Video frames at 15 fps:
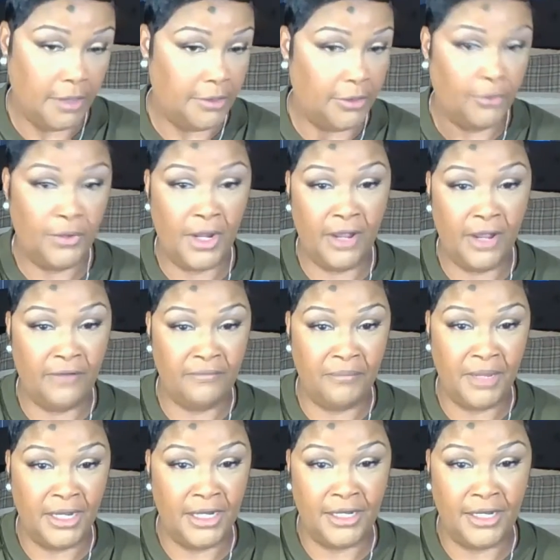I don't have
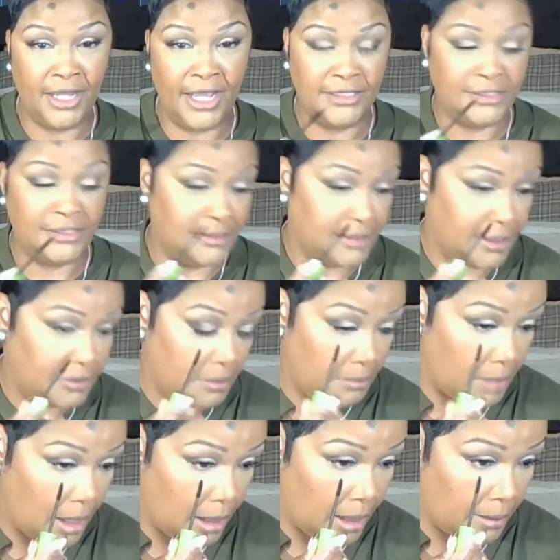many lashes at
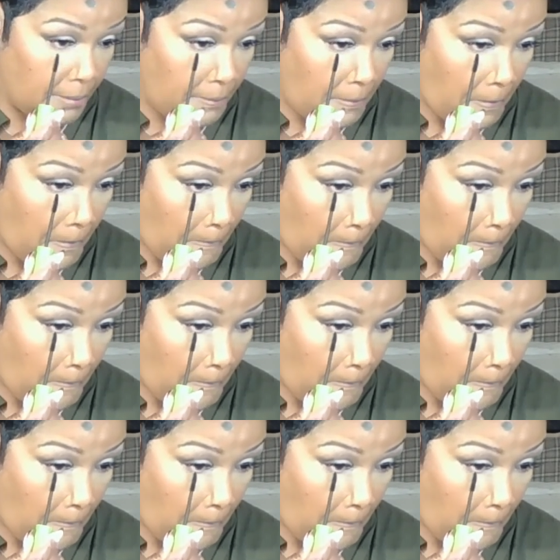the bottom,